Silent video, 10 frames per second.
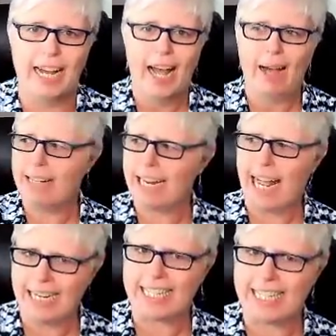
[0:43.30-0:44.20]
I'm
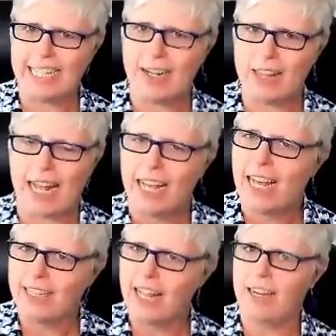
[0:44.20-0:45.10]
like, how does she know that?
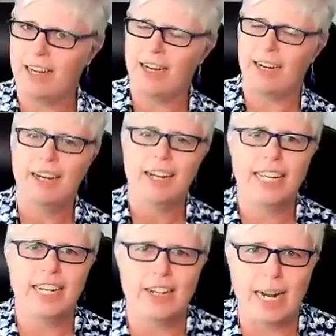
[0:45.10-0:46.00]
Nuh-uh.
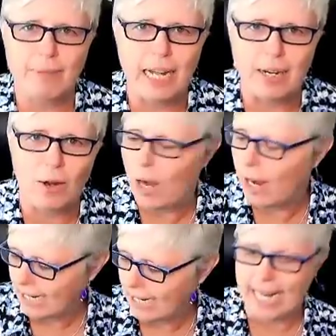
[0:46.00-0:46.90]
You know, and I'm like, oh,
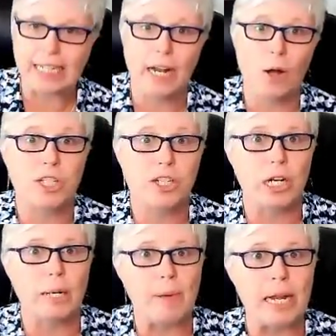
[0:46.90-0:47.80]
I got to take notes
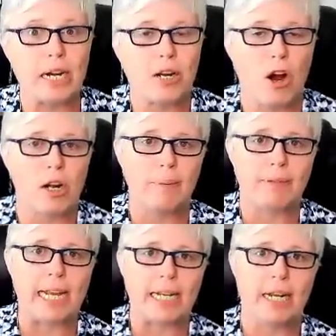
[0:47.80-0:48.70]
during the pick a card.
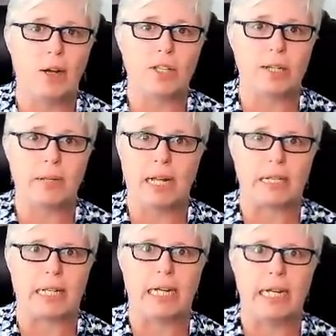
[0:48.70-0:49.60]
I'm taking notes. I'm
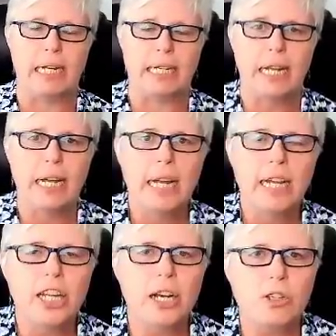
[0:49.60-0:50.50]
like, hey,
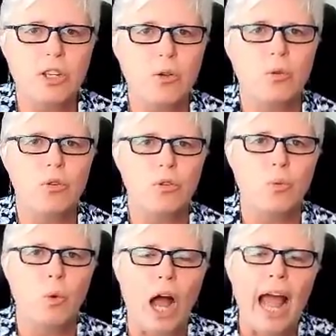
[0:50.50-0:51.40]
you know, so
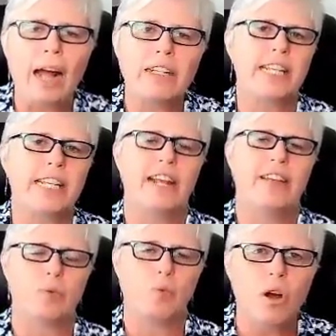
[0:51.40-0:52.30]
well, how does that
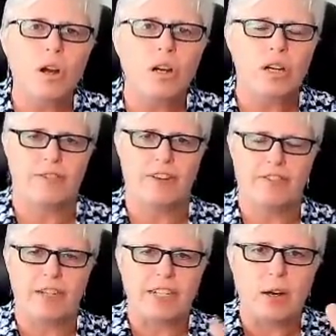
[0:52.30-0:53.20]
even work?
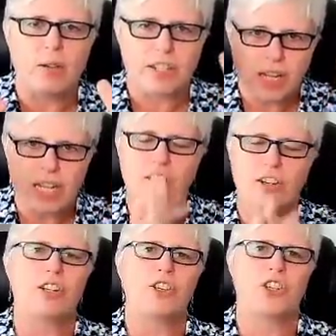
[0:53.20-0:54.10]
they tell,
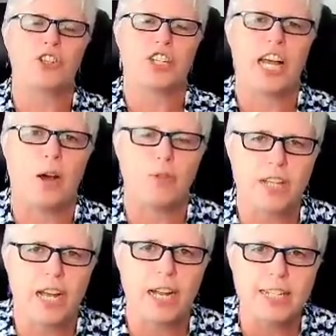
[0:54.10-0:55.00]
introduce yourself,
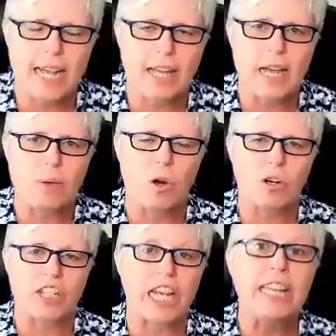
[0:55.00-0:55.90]
tell us how that works.